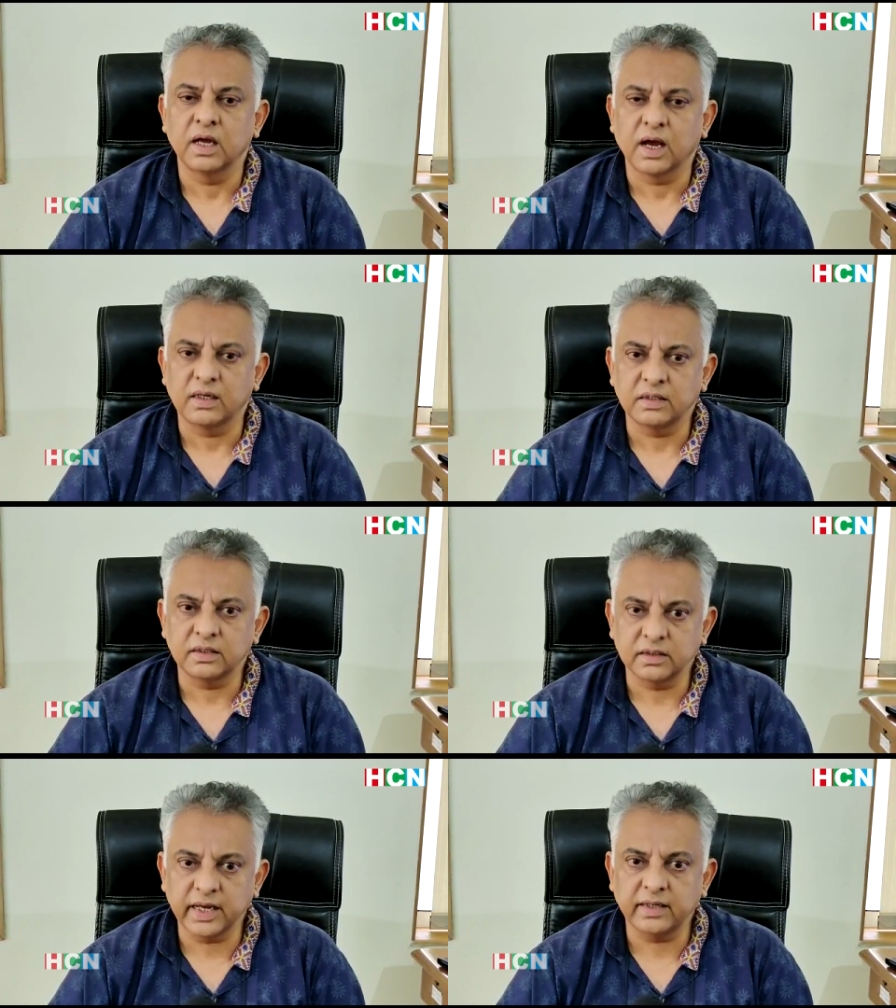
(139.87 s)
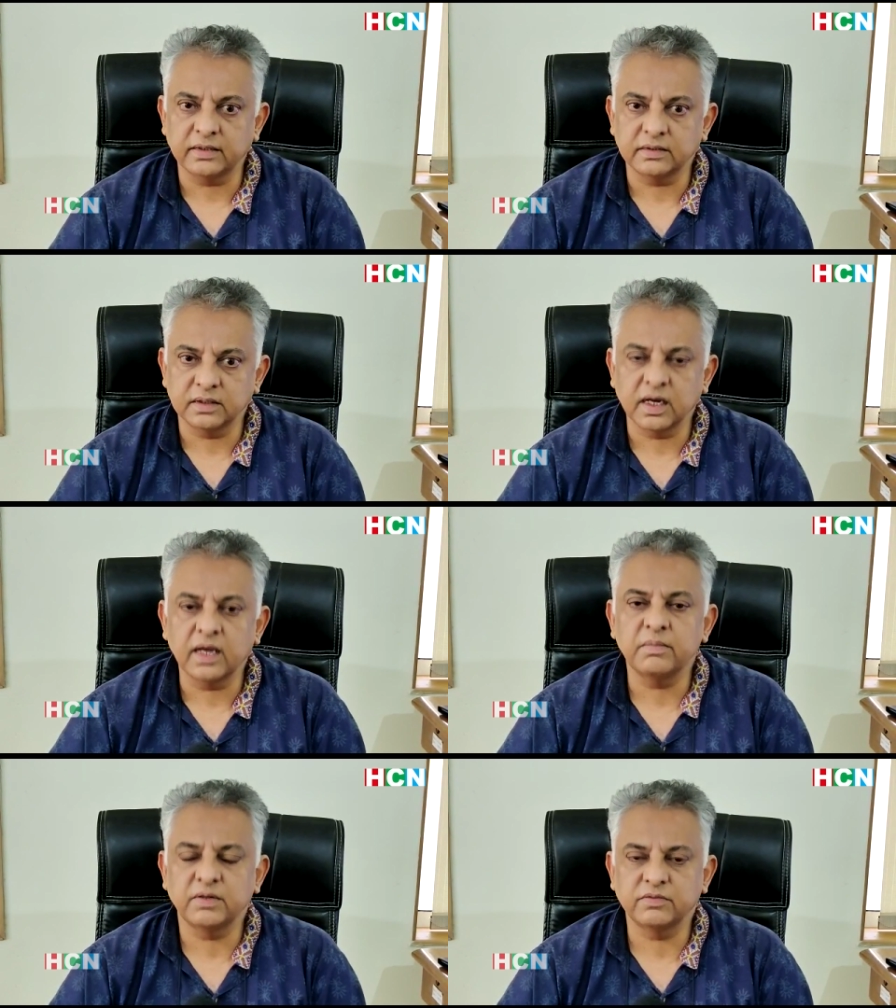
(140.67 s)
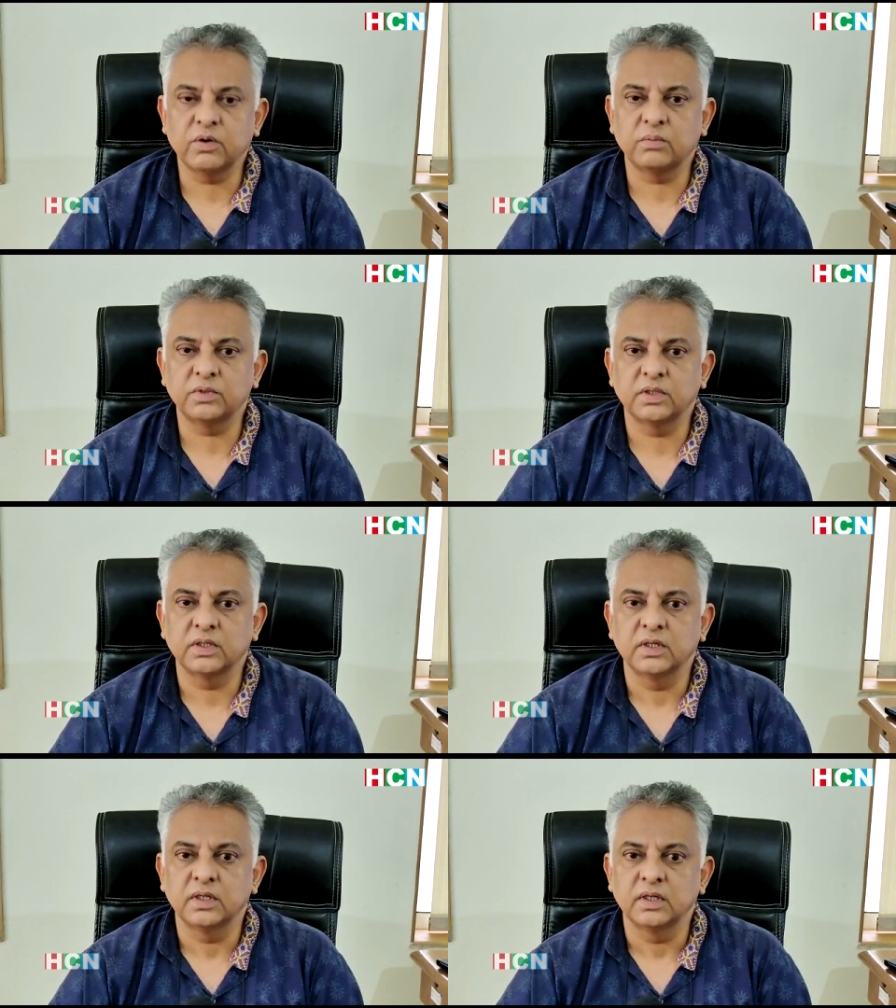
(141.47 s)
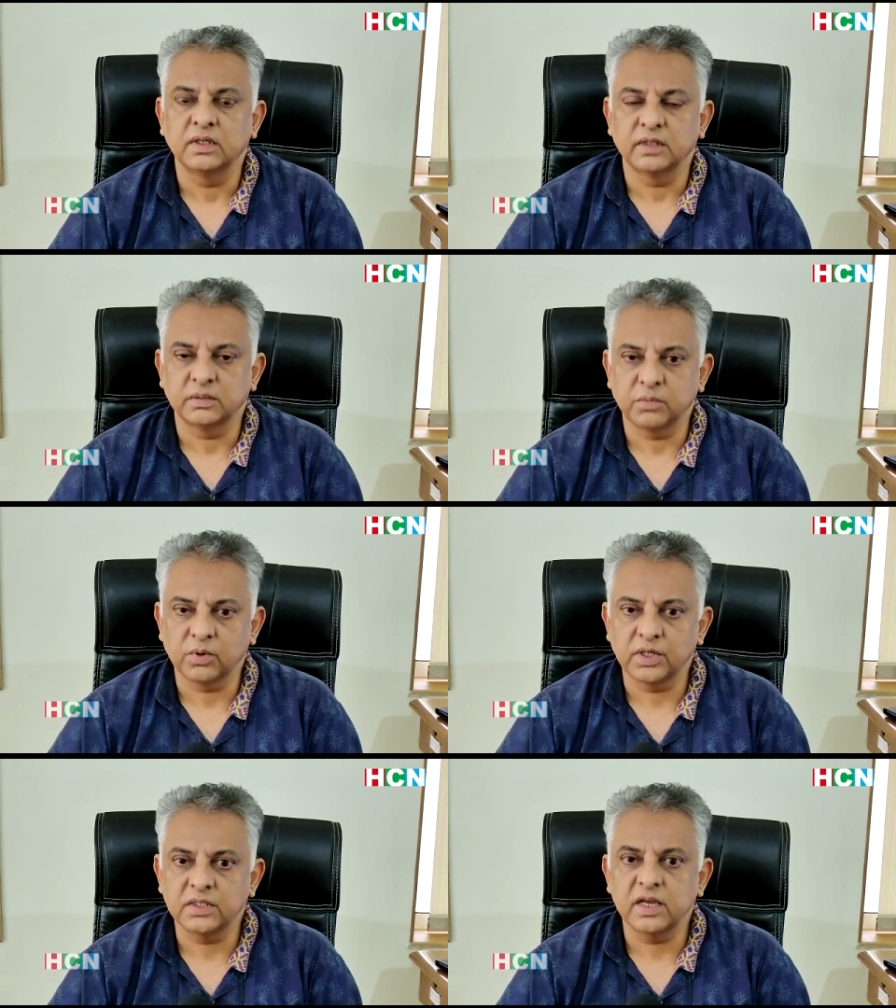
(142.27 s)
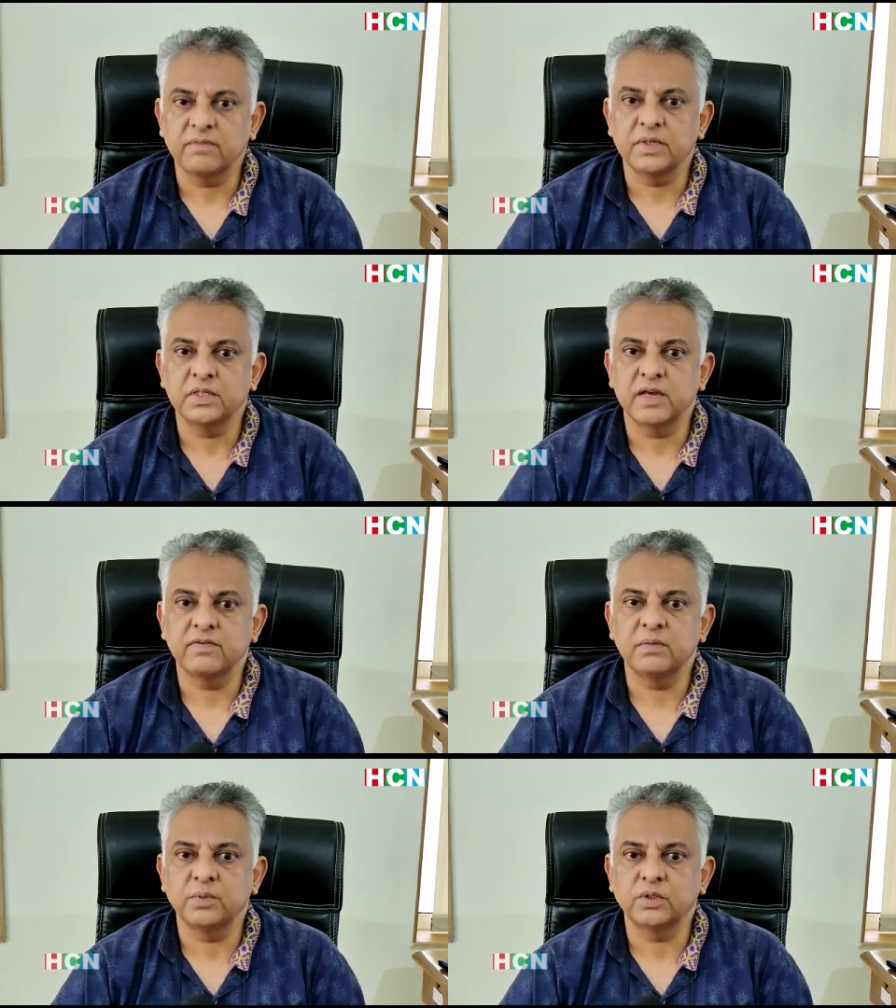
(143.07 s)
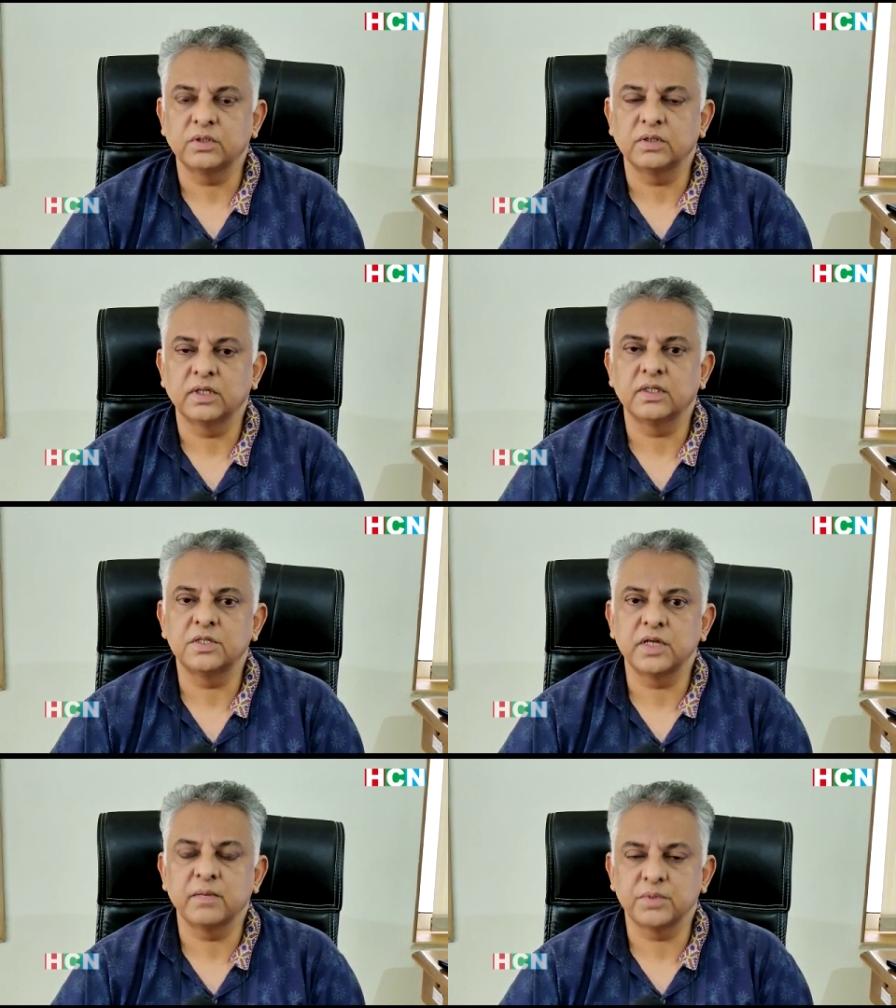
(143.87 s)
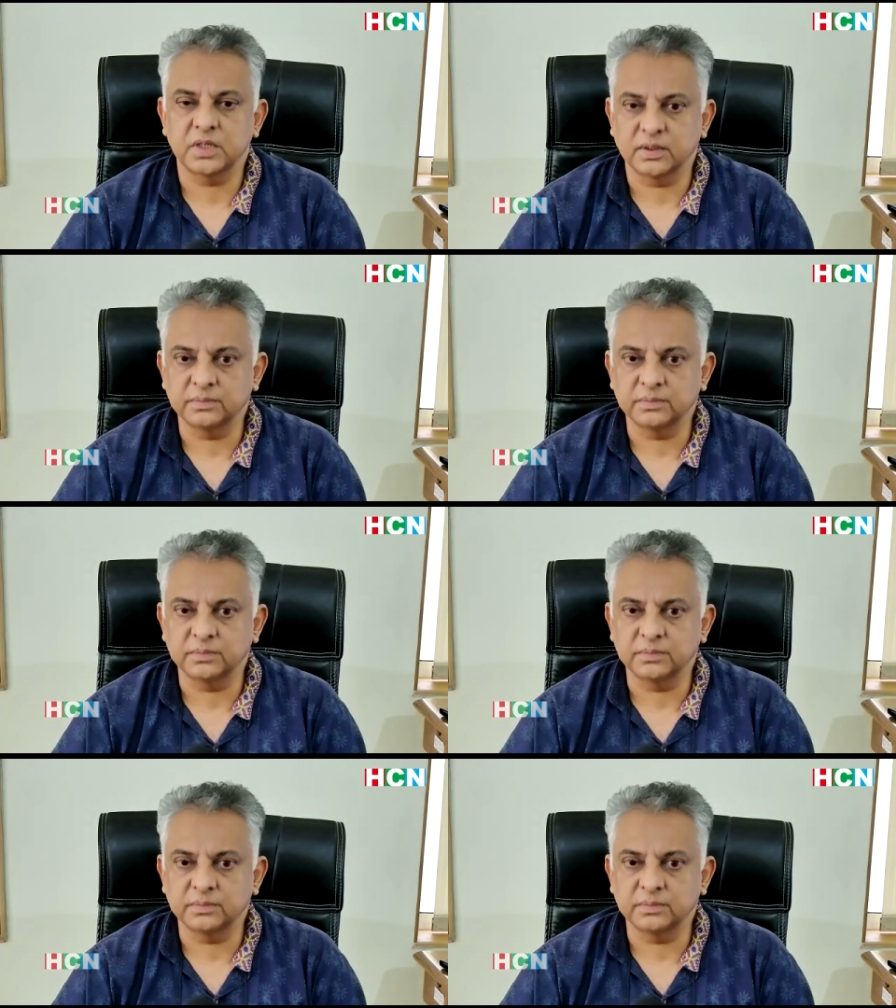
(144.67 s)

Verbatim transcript: Until then, I am informed that the bodies have been safely put in the GMC.